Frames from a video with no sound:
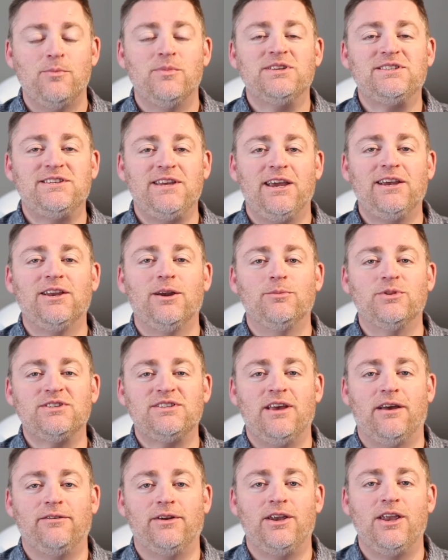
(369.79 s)
Mistake number
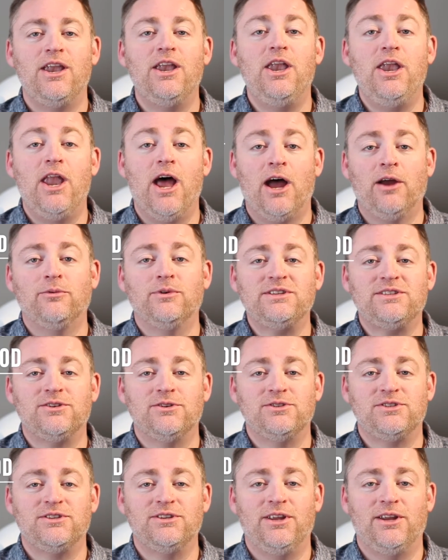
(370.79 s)
7, not
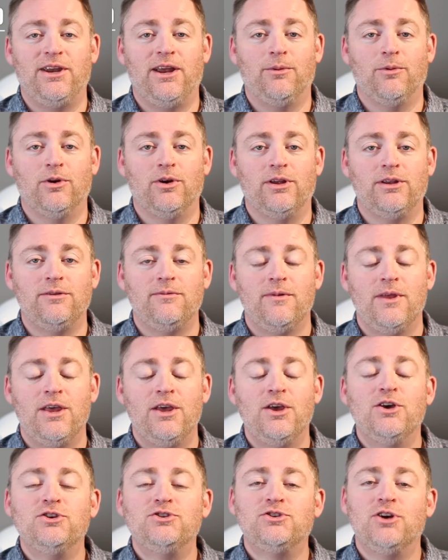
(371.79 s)
researching the neighborhood.
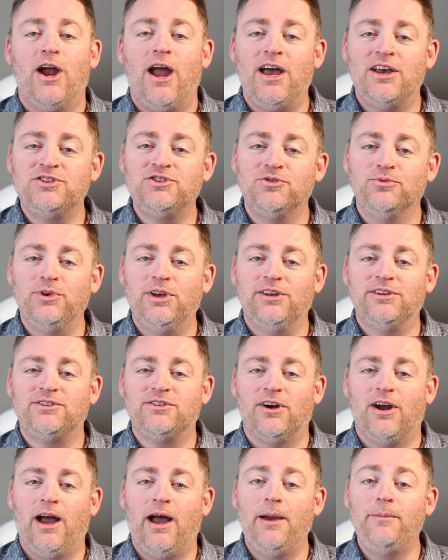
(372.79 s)
So as your
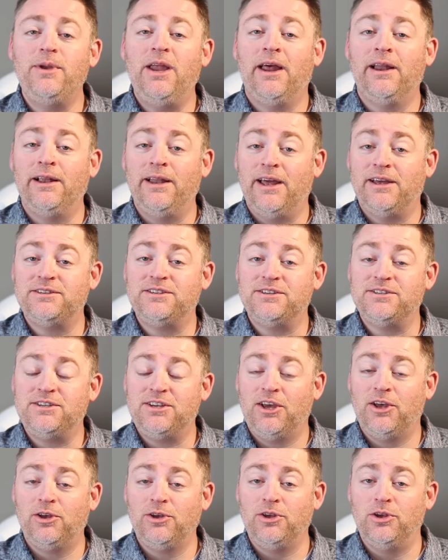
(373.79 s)
realtor, I'm not allowed to
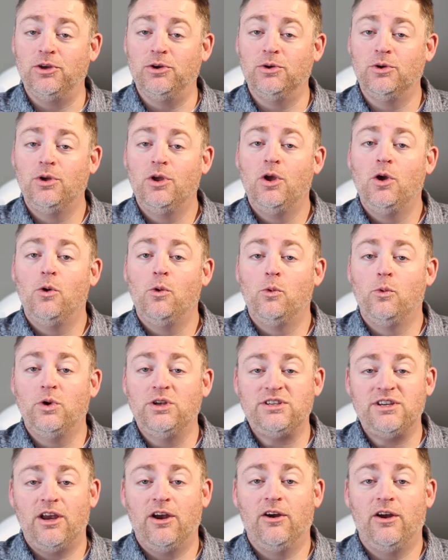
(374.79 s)
tell you
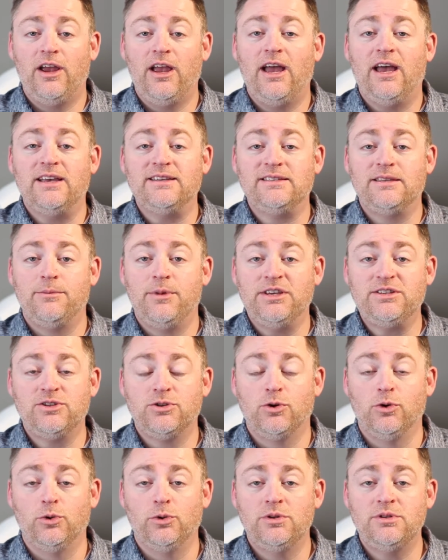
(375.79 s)
which area has the
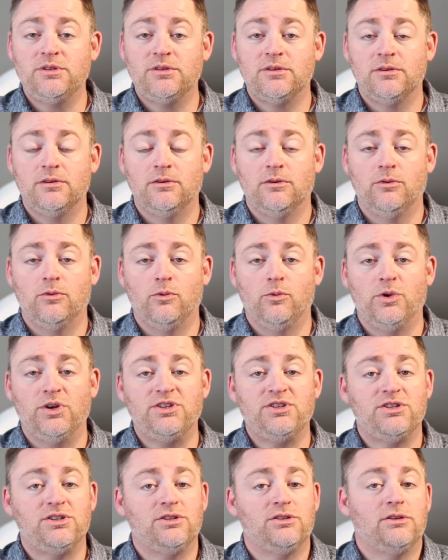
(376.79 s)
best schools,
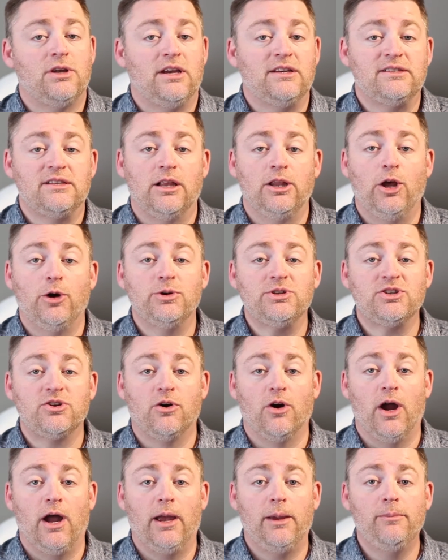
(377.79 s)
which has the lowest
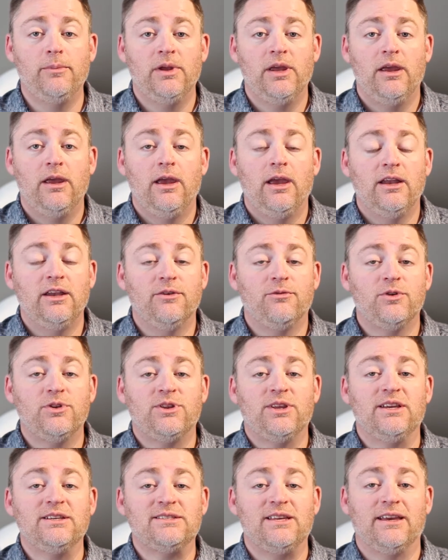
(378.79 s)
crime,
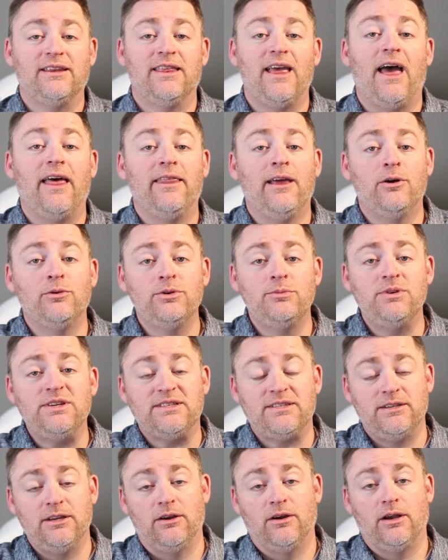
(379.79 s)
different things like that. That would be
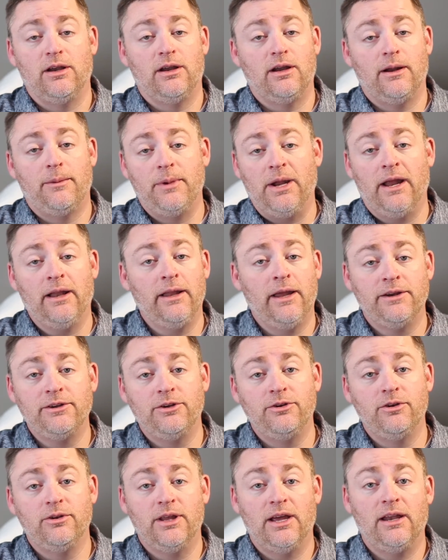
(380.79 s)
steering, and I'm not allowed
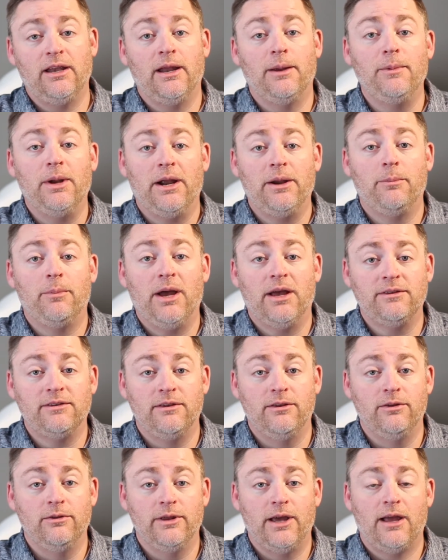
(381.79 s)
to do that, and I'm not
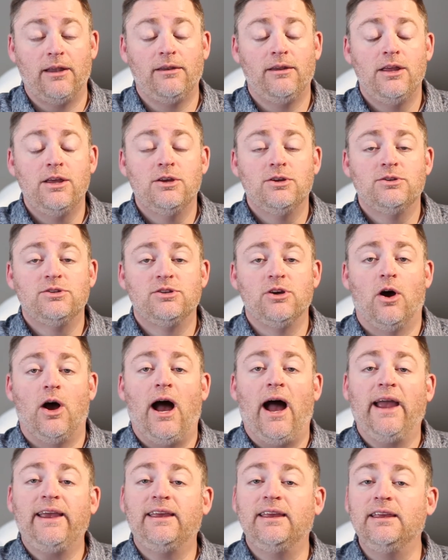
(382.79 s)
about to do that. So
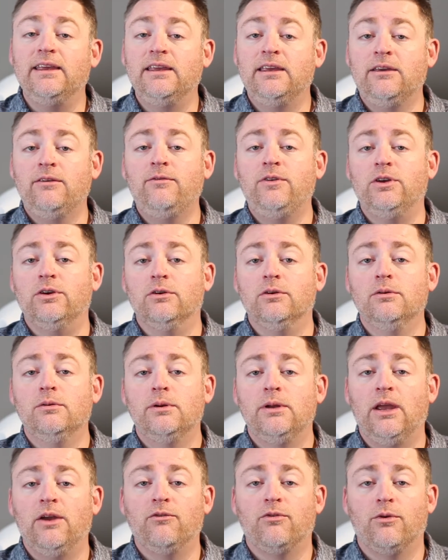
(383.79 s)
I can give you
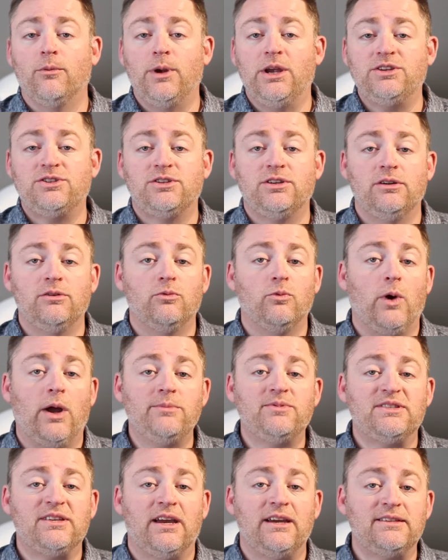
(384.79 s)
information,
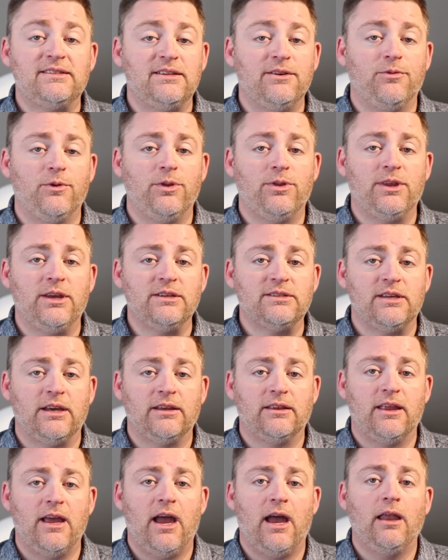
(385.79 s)
websites, different things
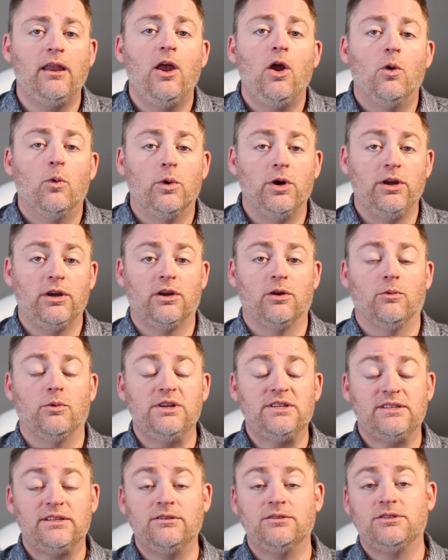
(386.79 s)
like that where you can
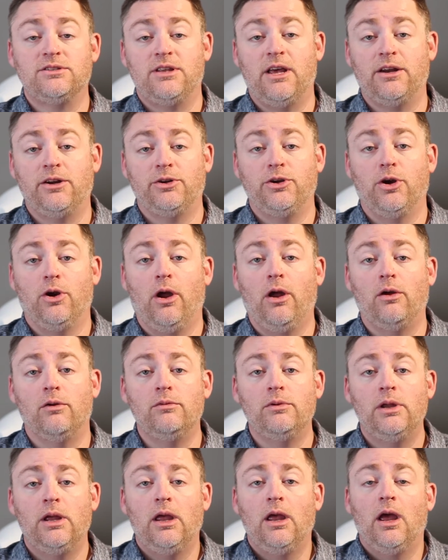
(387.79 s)
research that on your
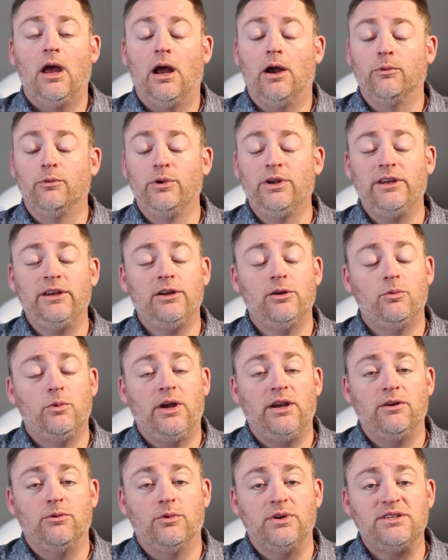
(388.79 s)
own. A really good
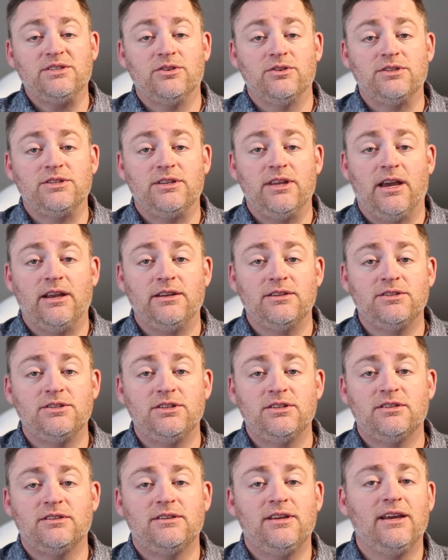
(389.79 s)
way to research that is
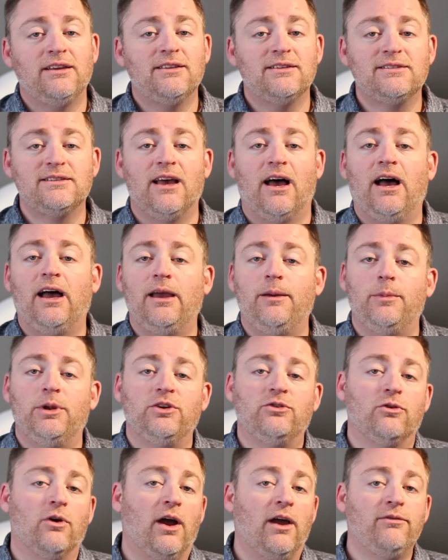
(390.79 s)
just take the time
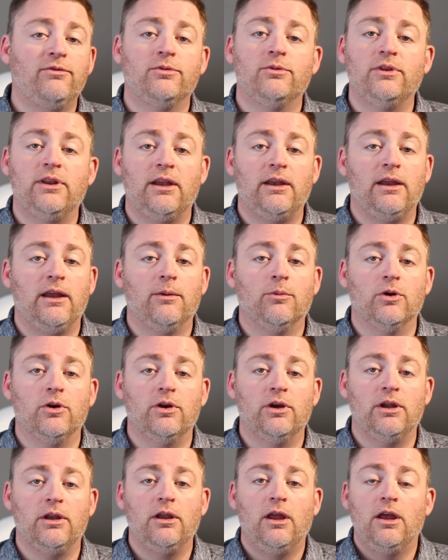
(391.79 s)
and drive through that
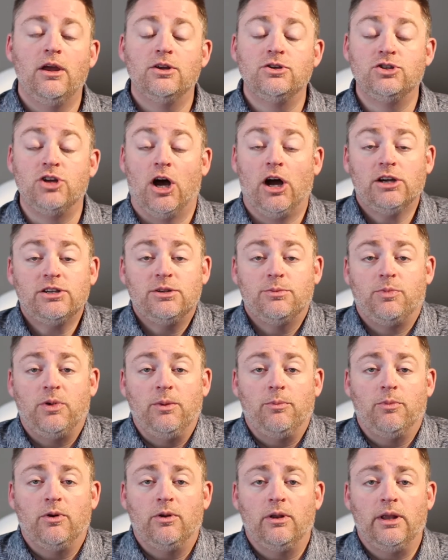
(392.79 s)
neighborhood, talk to
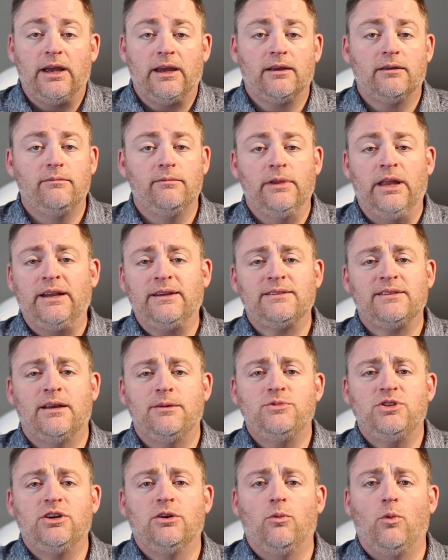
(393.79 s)
people. Like a lot of
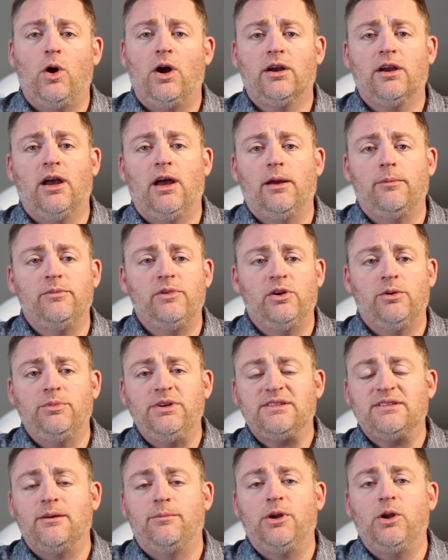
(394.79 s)
times you can walk up and there'll
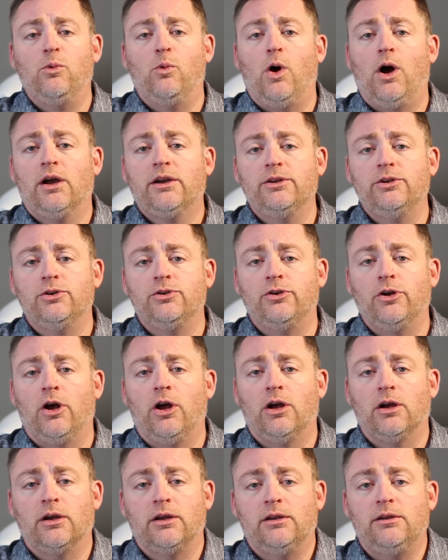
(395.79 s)
be somebody walking their
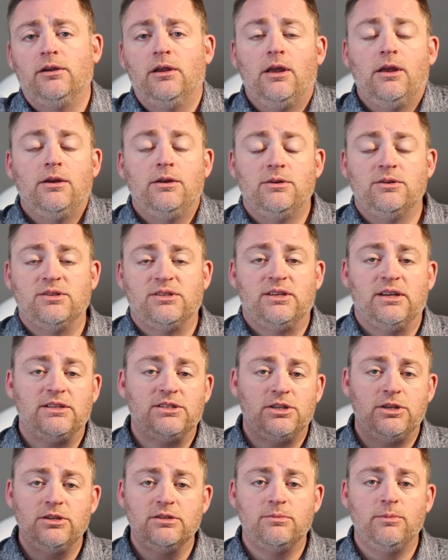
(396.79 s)
dog and you just say,
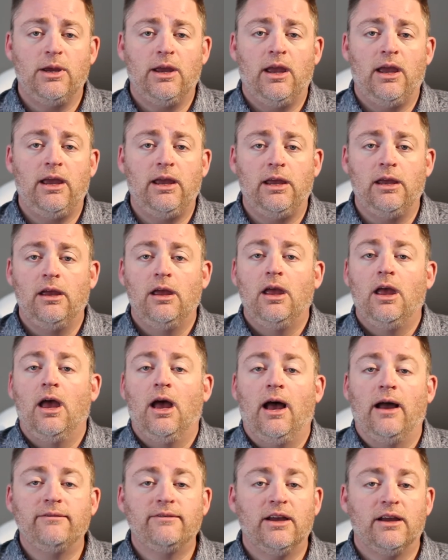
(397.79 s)
excuse me, hey,
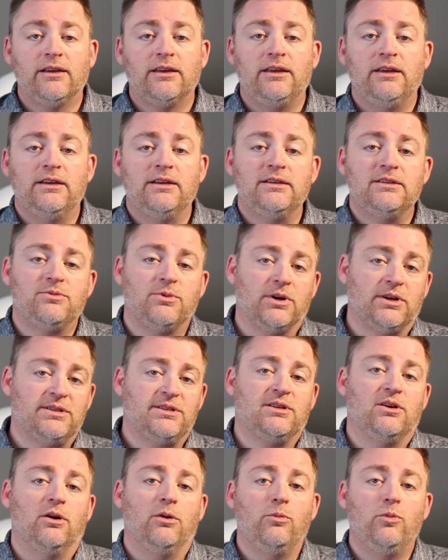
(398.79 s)
I've got kids, we're
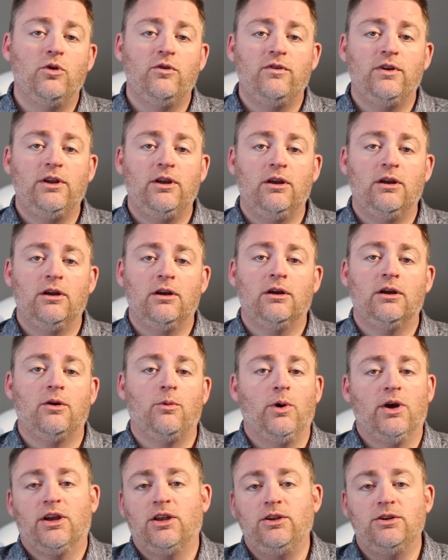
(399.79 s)
considering moving here,
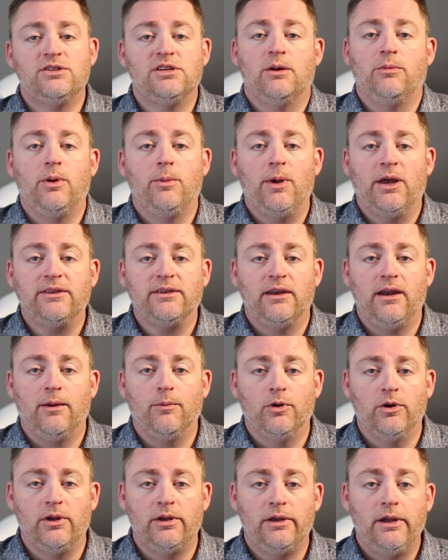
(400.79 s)
what can you tell me about the
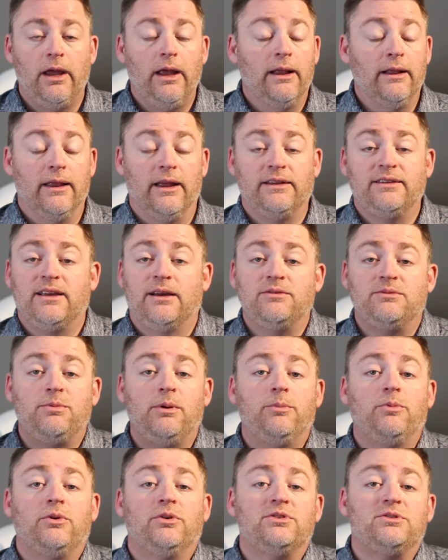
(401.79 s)
neighborhood? A lot of times
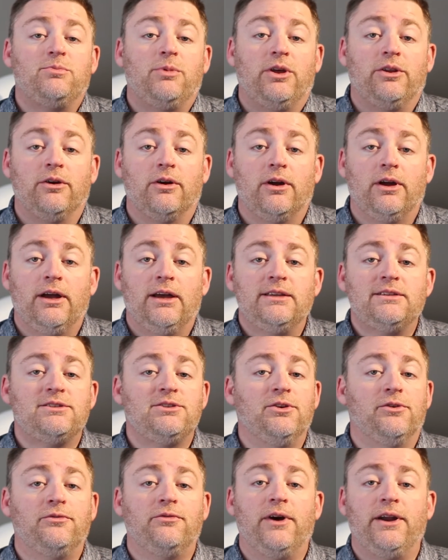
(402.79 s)
people will spill their
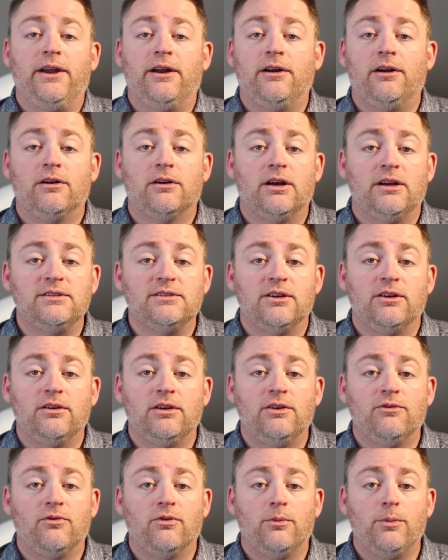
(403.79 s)
guts, you'll find out all kinds of
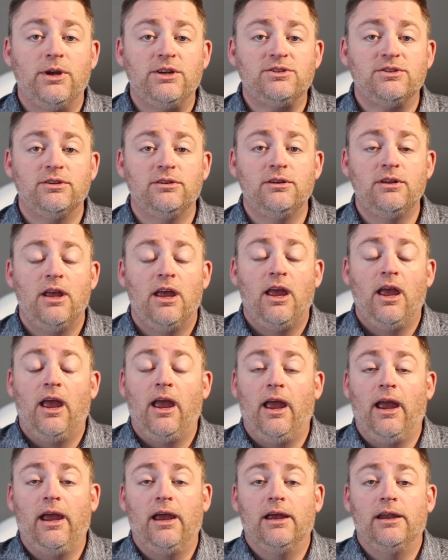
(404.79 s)
good information,
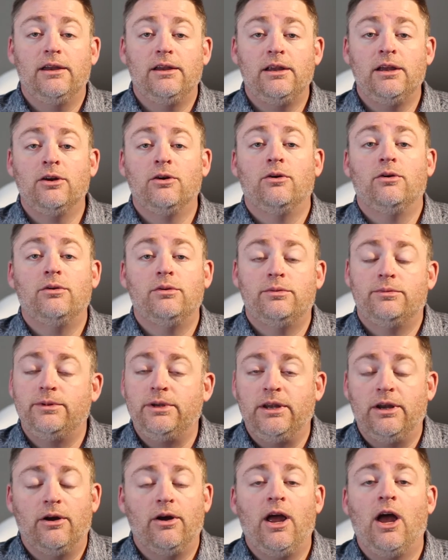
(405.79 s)
and it'll,
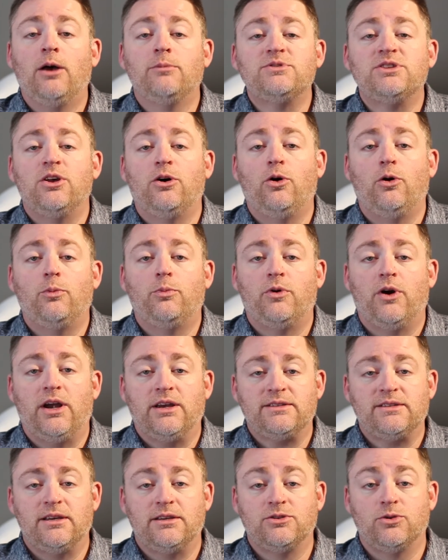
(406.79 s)
it helps the whole
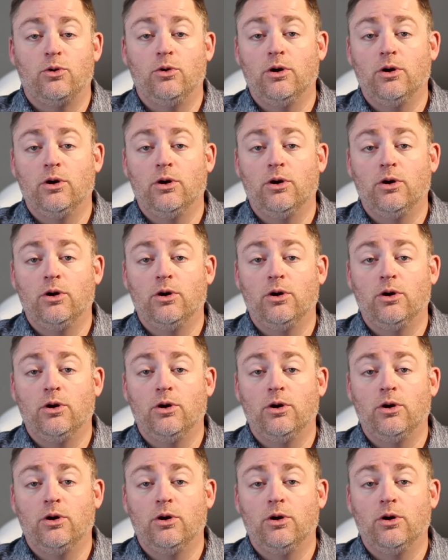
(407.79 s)
process.